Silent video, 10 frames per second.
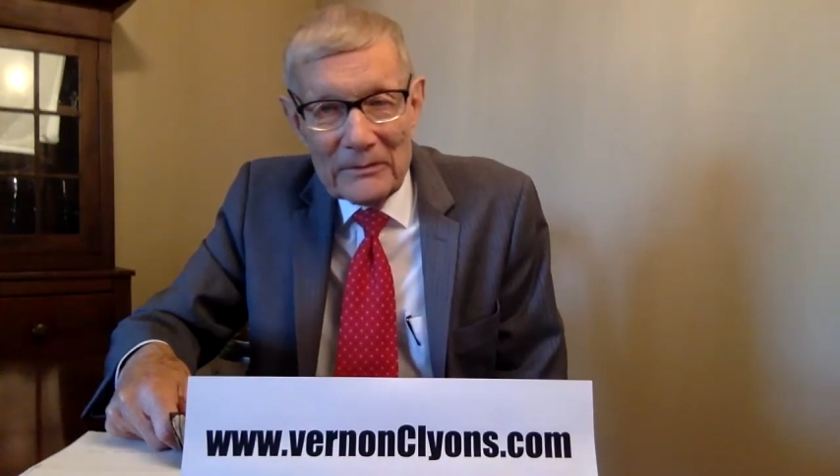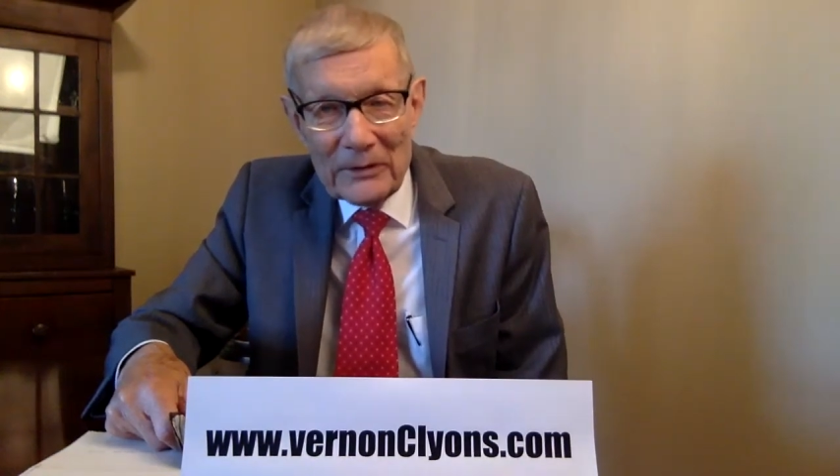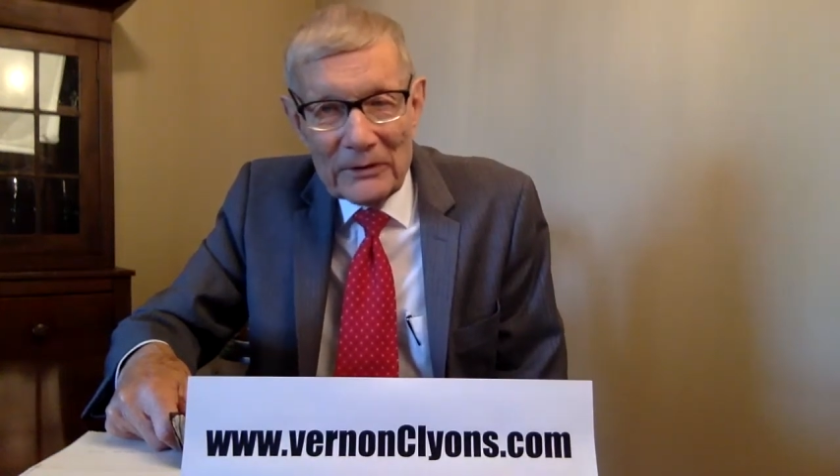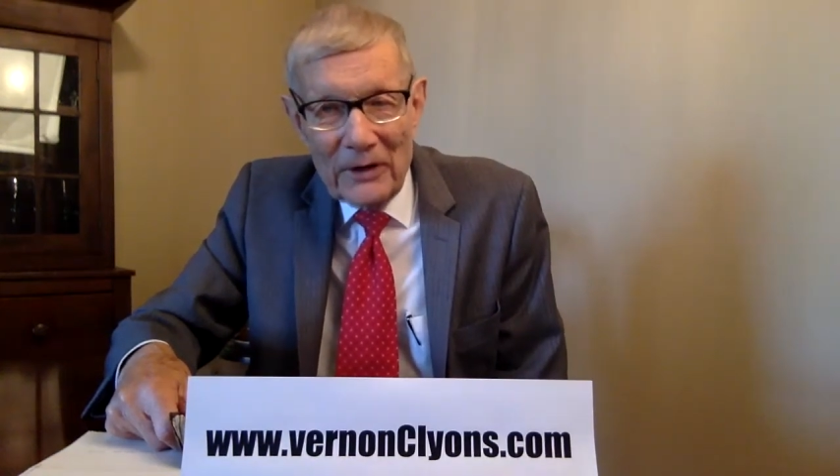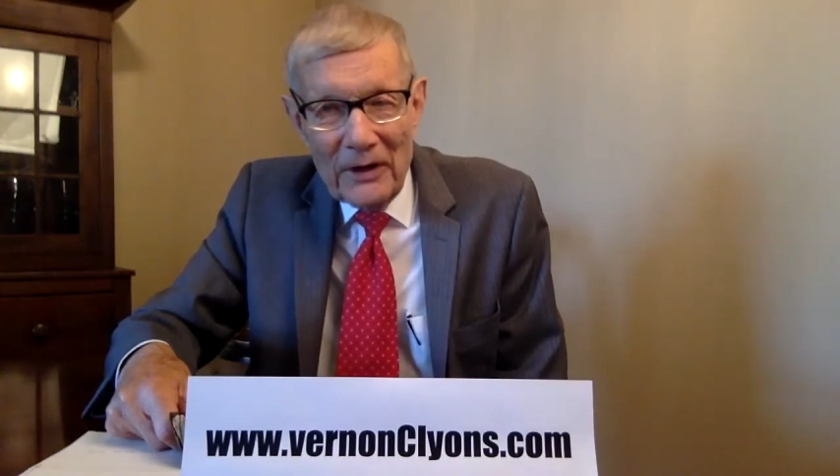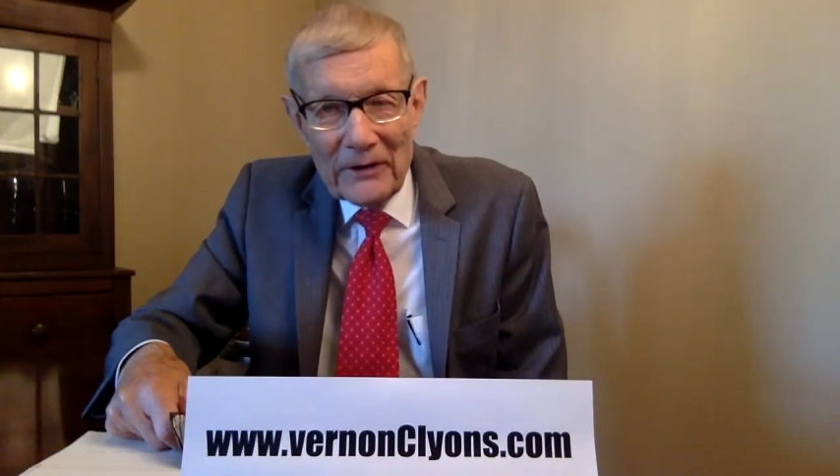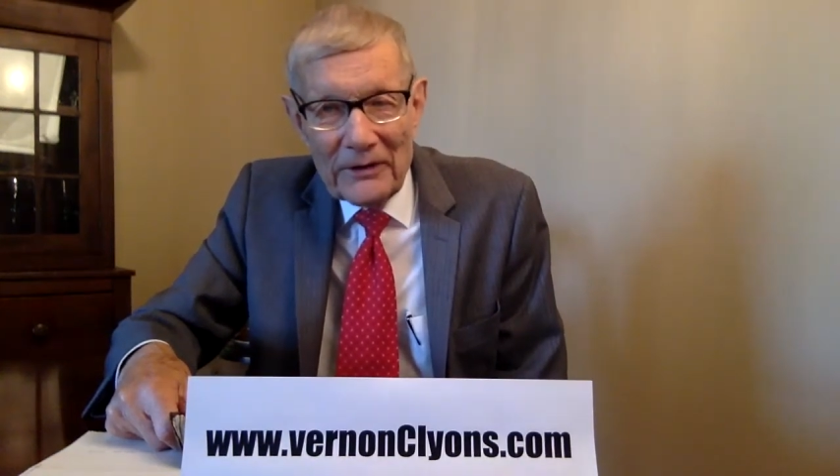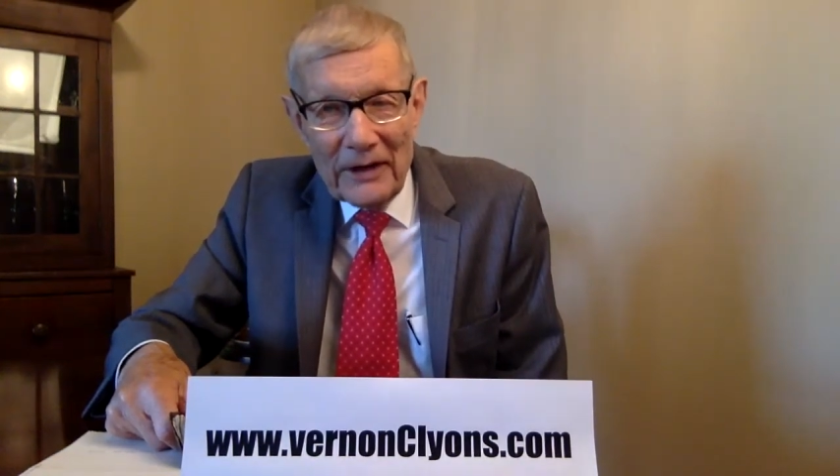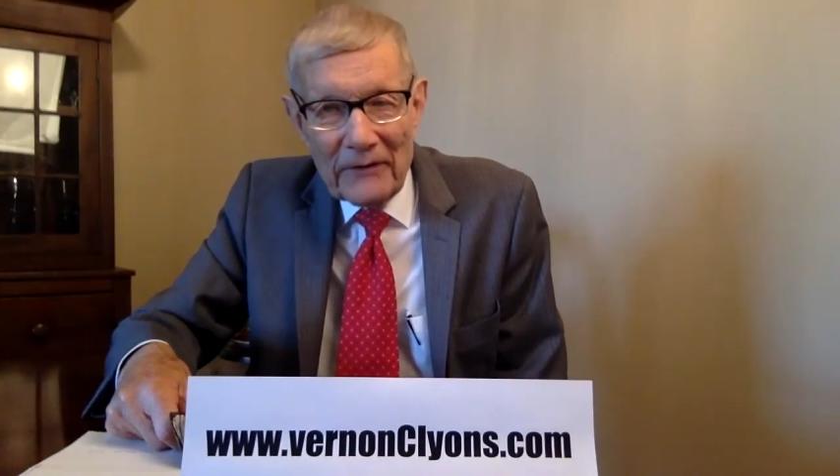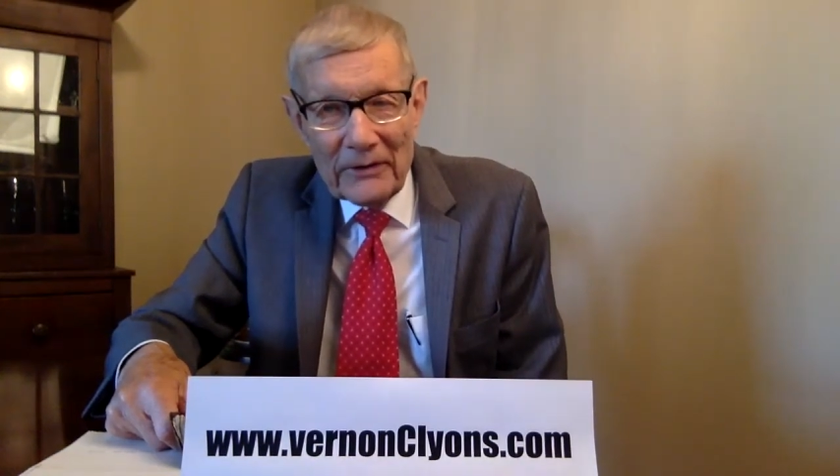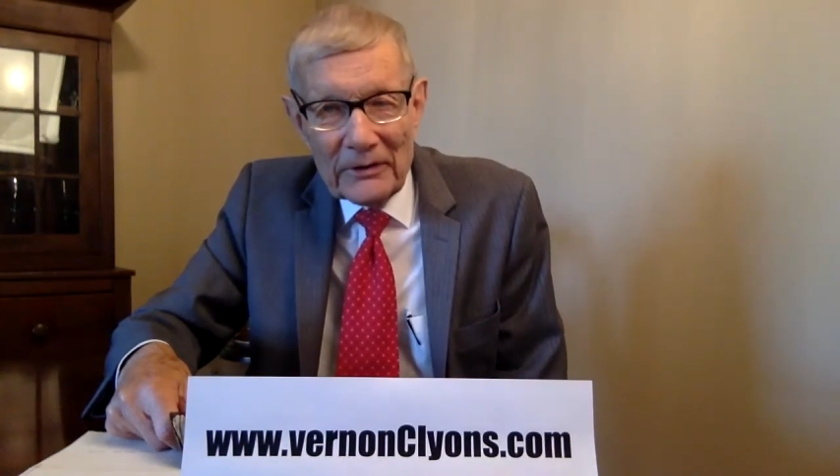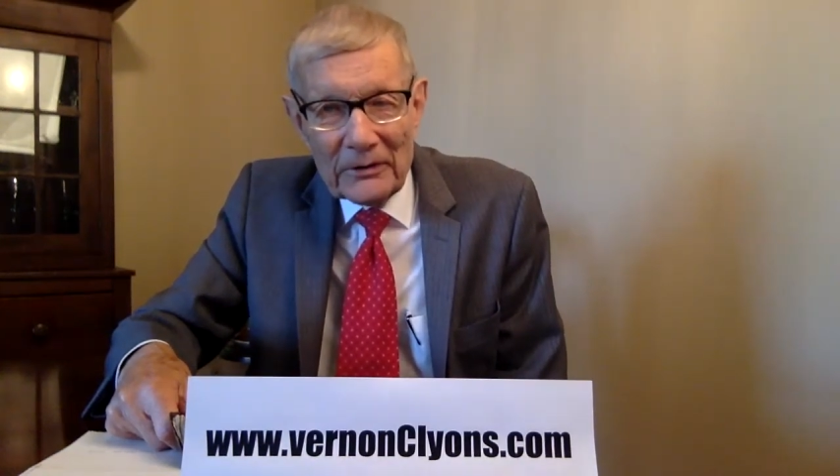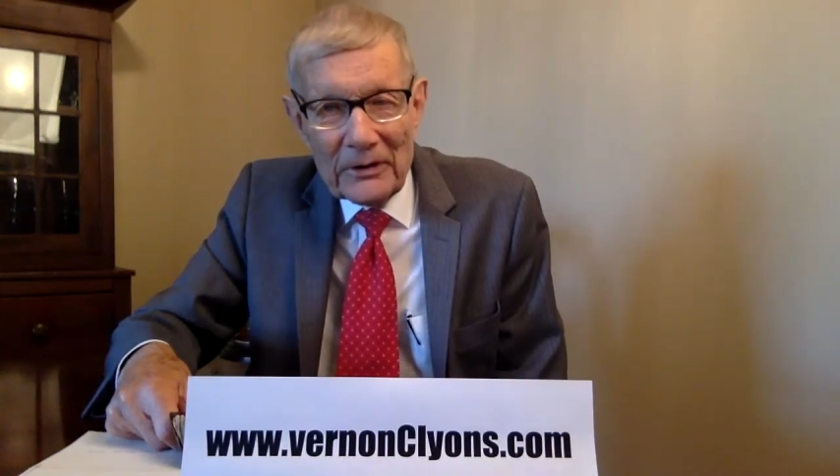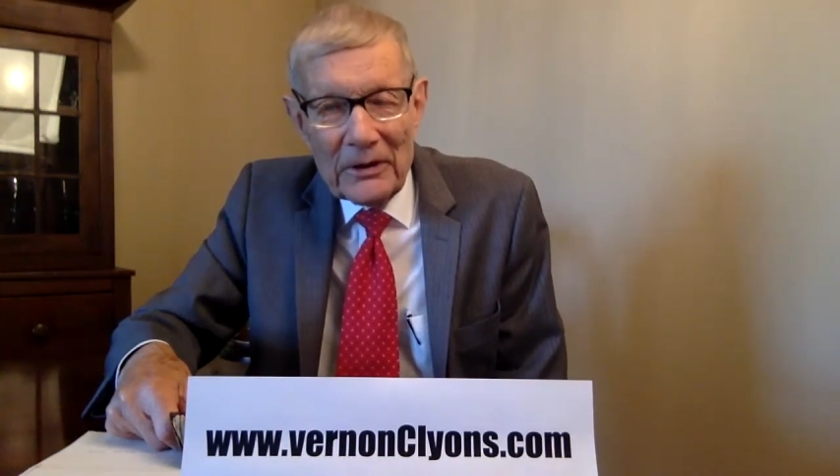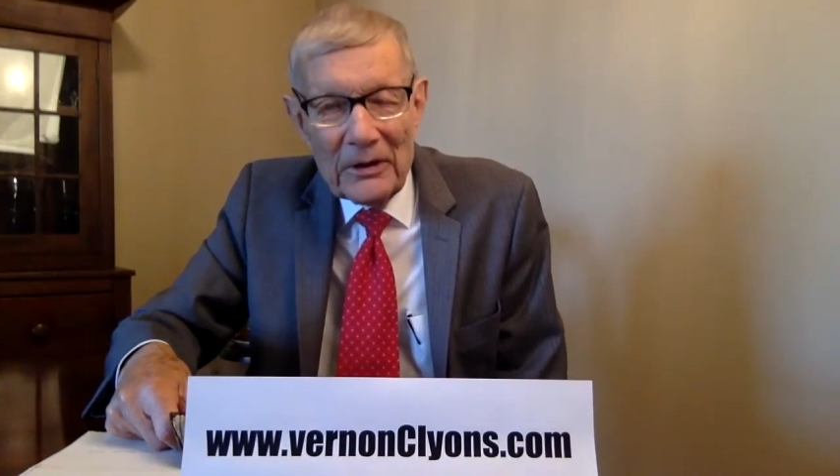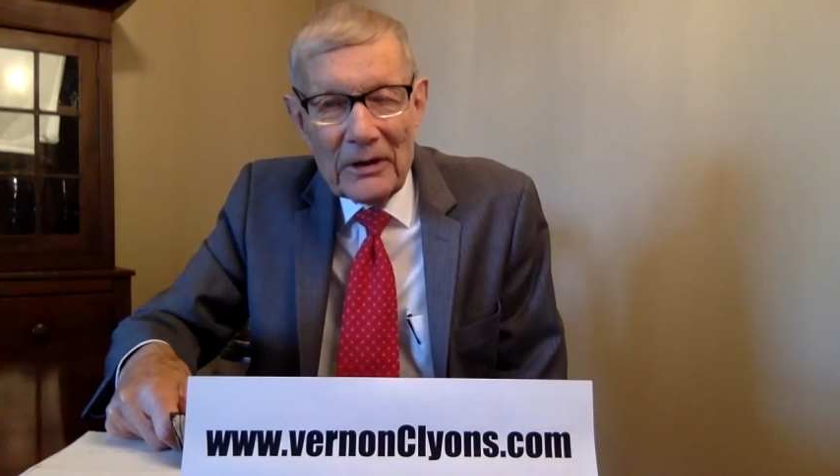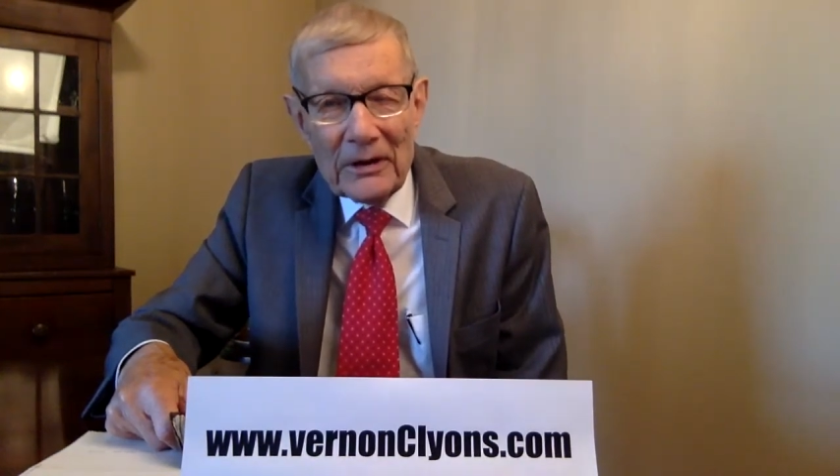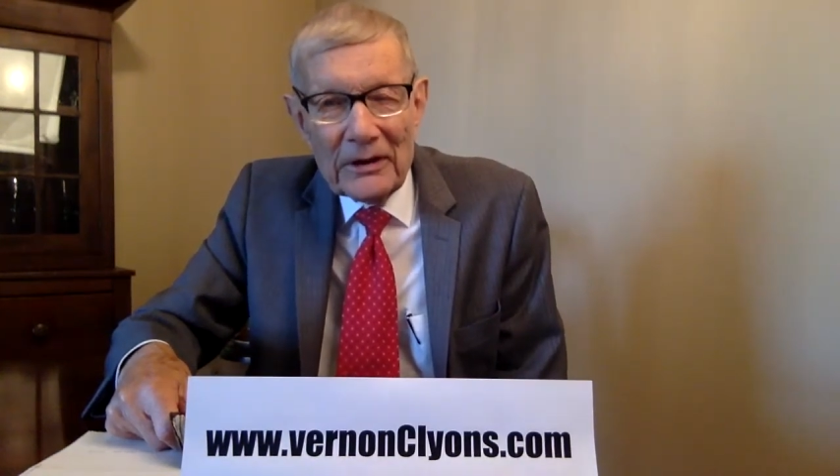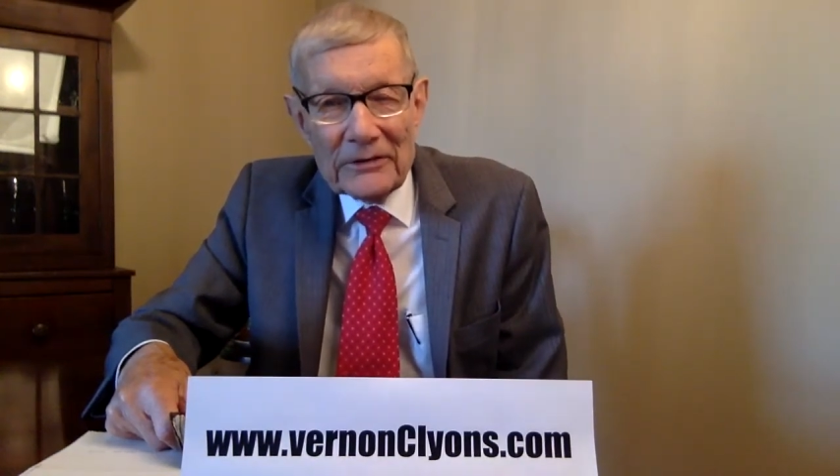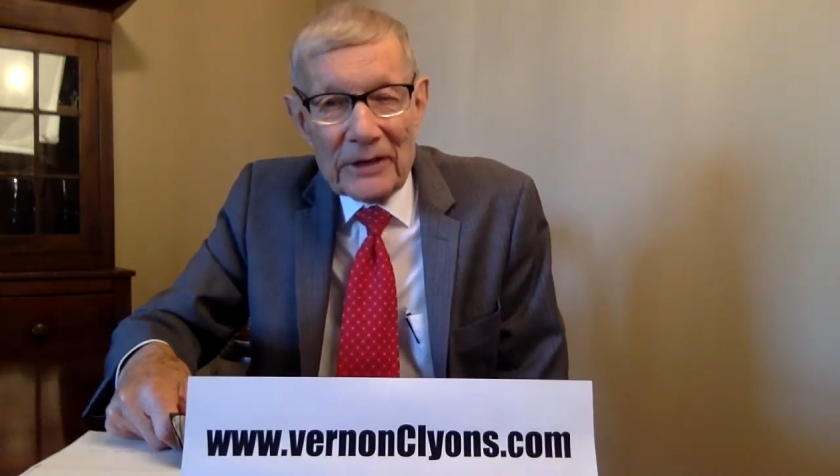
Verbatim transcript: But God never. It